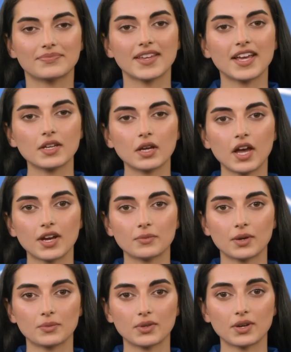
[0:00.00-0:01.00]
In
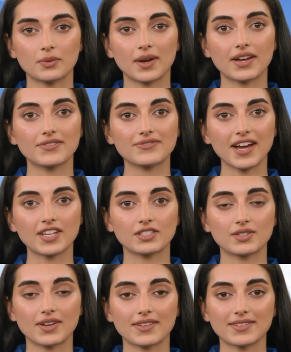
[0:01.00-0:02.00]
automobile
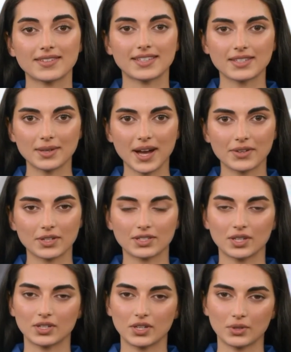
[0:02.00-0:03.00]
manufacturing, sliders
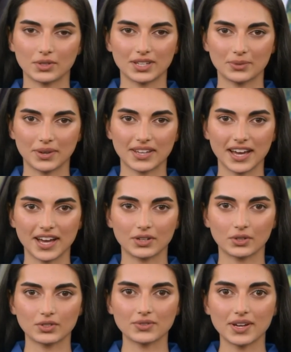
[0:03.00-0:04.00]
are used in
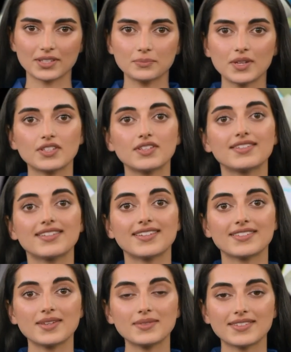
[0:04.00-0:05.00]
mechanical transmission
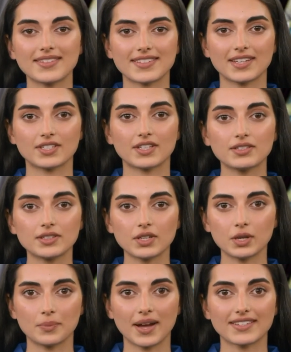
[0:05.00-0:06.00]
systems such as
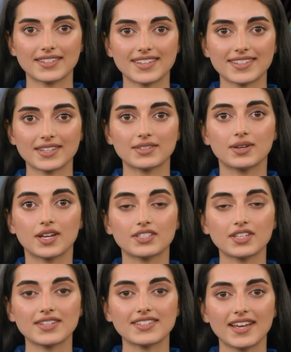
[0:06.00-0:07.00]
gearboxes and
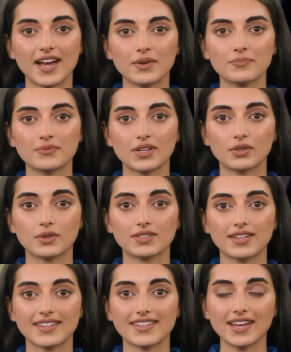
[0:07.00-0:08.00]
clutches to help
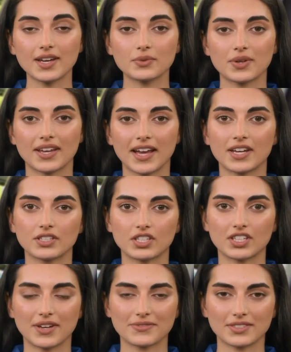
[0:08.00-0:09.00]
vehicles accelerate and
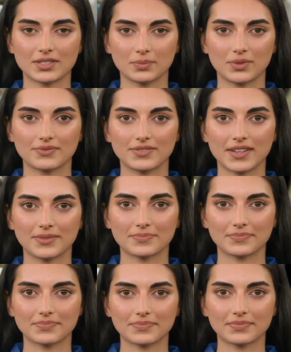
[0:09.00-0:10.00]
shift smoothly.
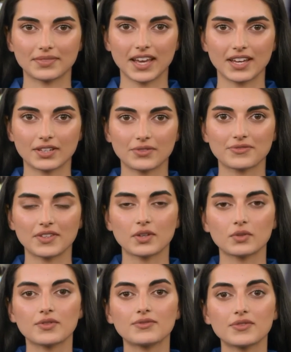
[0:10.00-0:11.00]
In the
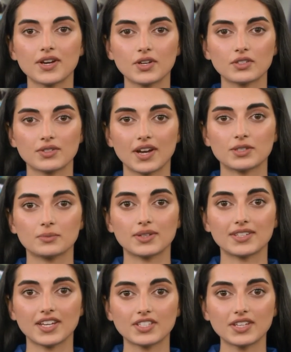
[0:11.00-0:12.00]
field of rail
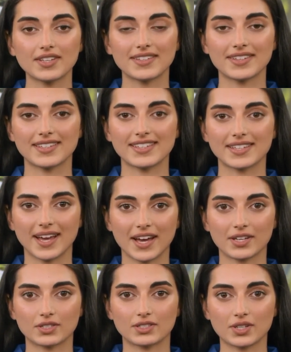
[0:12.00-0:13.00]
transportation,
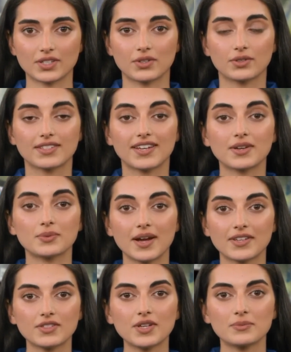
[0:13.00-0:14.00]
sliders are used in
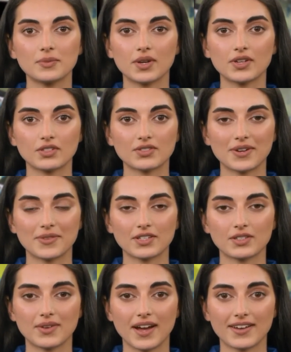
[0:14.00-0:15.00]
electric motor-driven
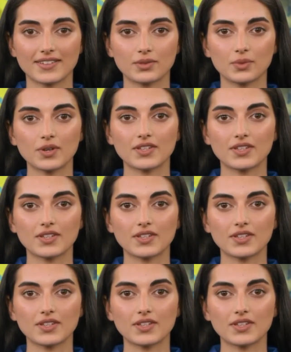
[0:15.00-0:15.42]
trams or